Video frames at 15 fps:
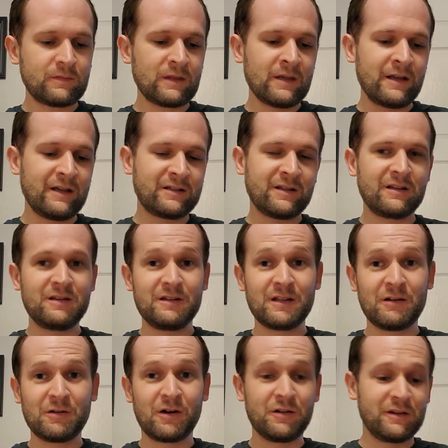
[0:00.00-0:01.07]
I send these
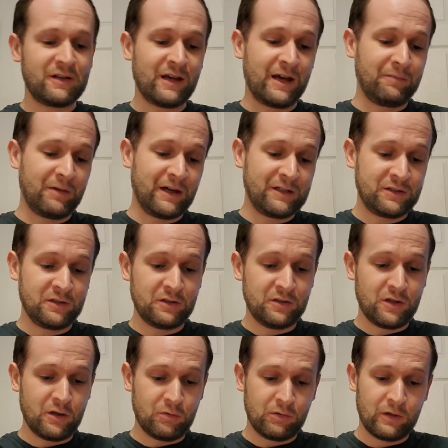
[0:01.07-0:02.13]
out all the time. I should know.